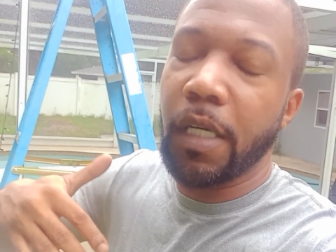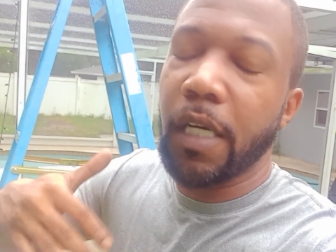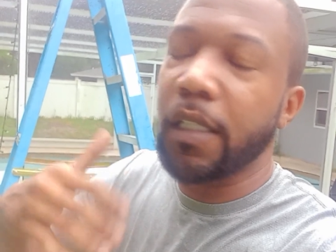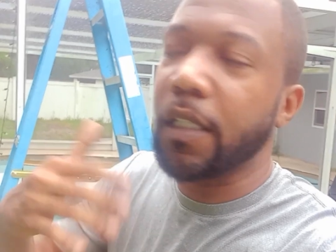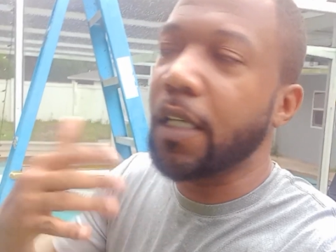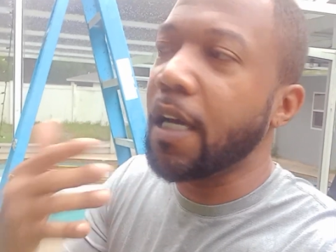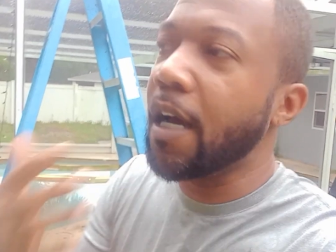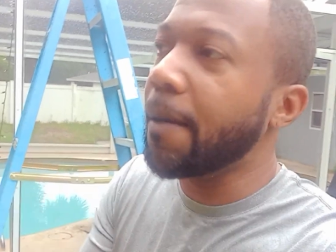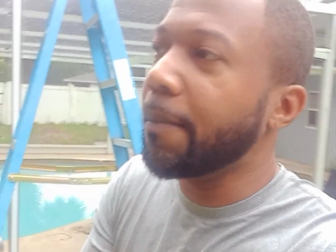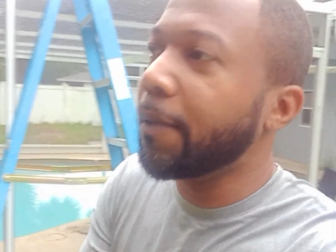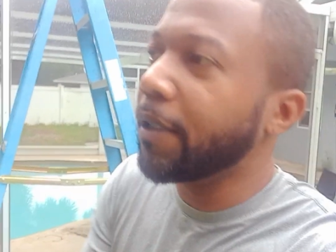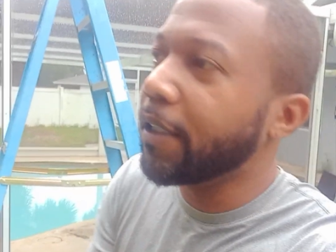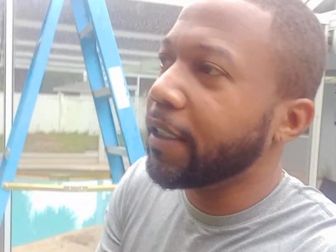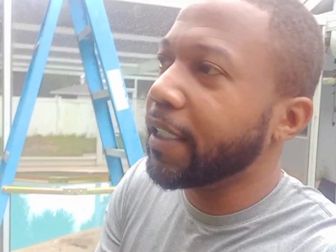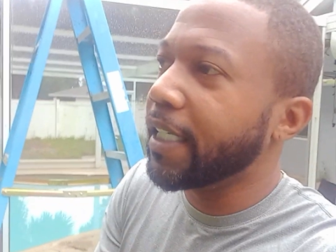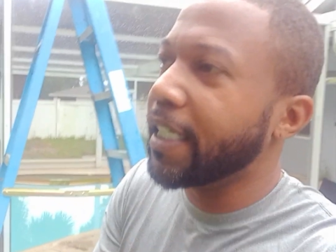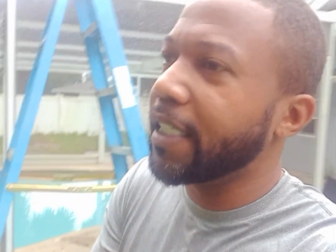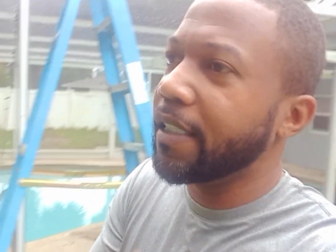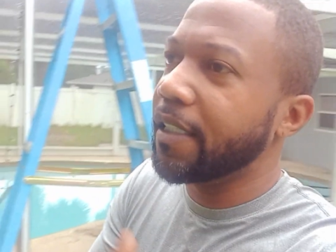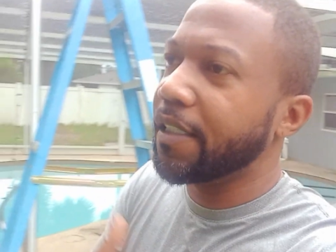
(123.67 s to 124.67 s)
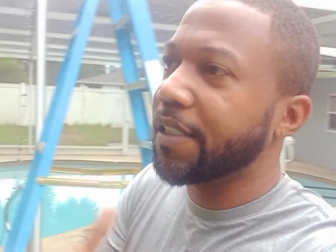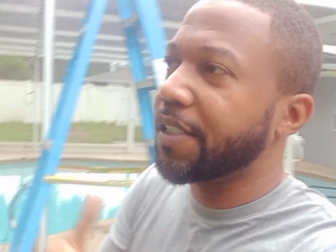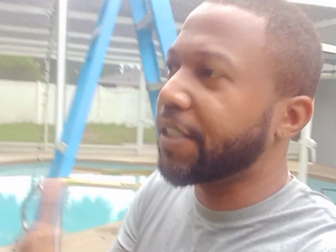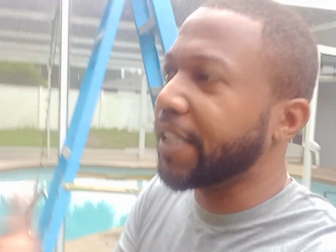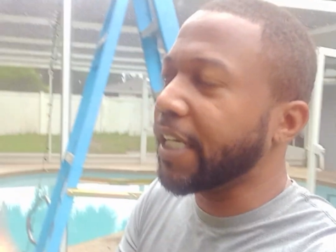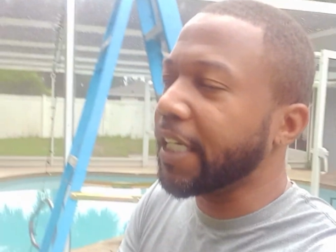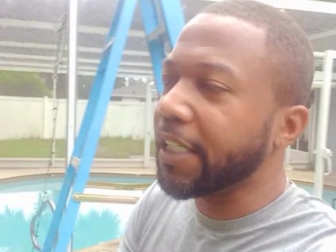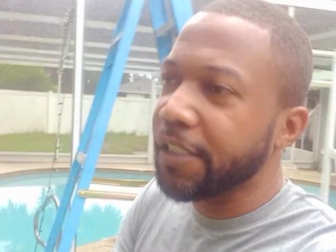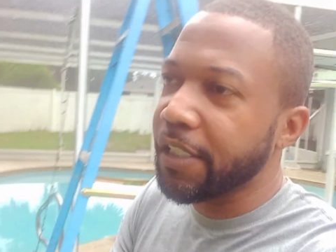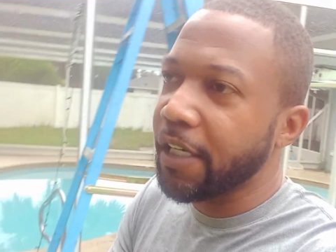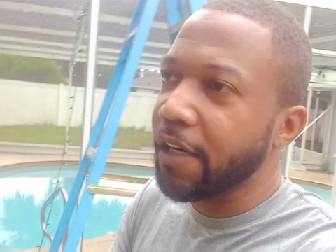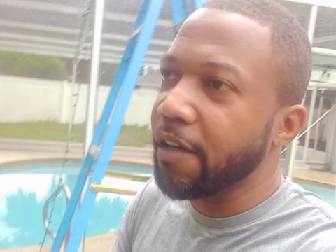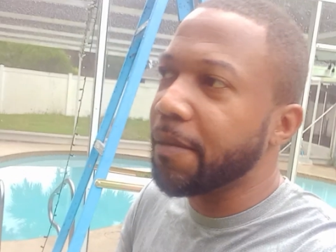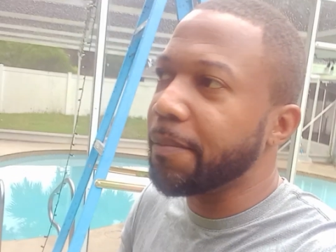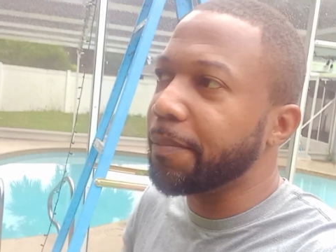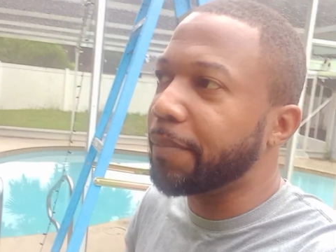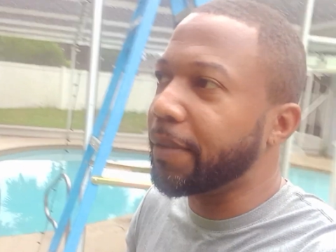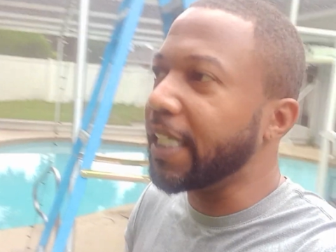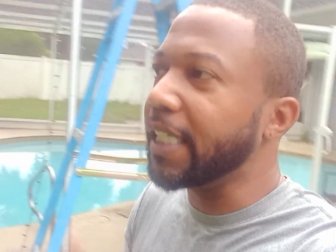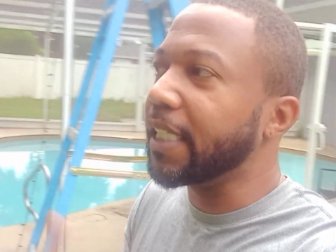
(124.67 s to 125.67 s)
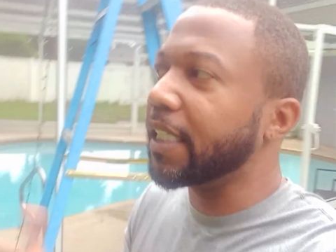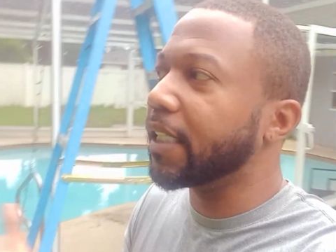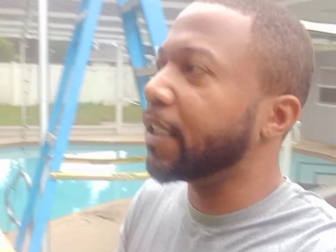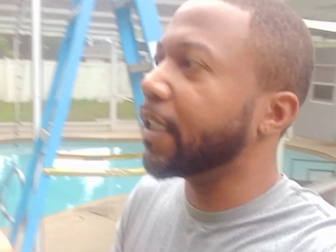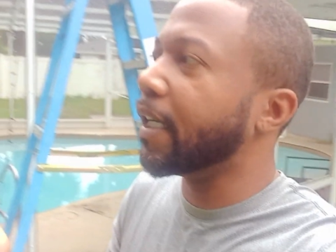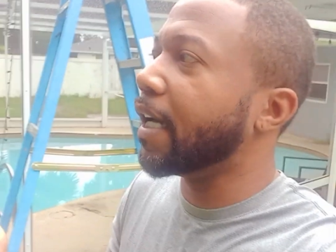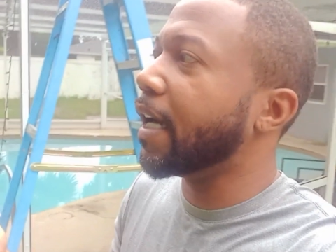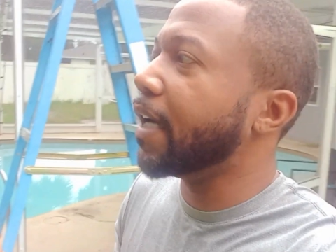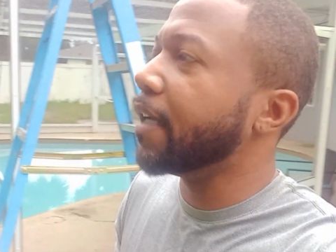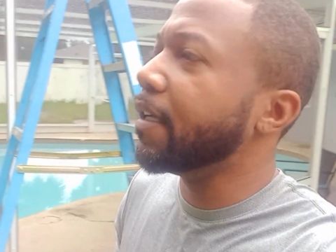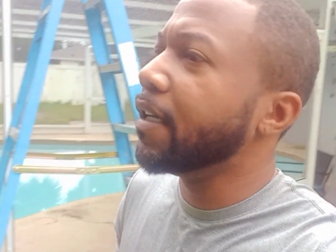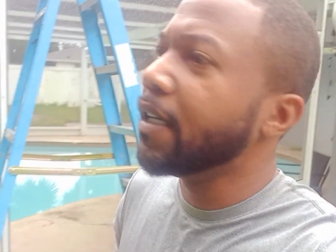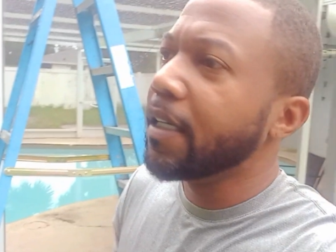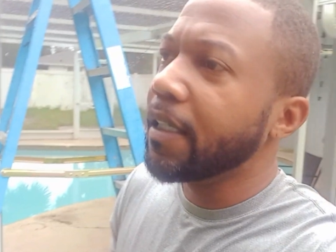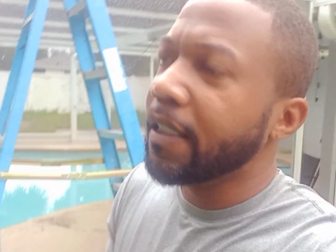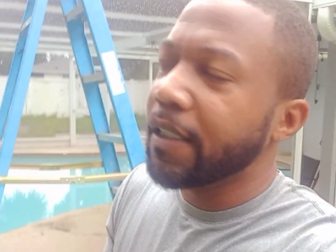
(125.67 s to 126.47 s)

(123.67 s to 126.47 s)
Kamala and the Secretary Blinken guy,